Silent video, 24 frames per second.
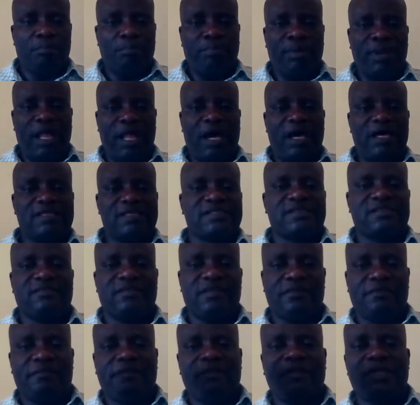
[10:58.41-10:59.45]
plus
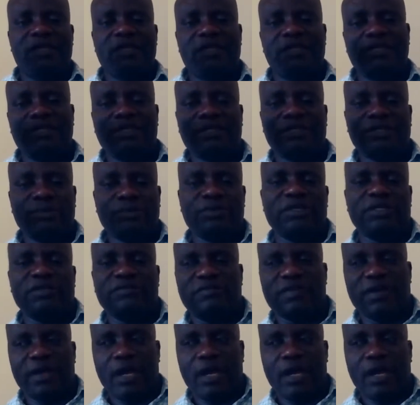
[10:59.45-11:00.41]
the thing doing the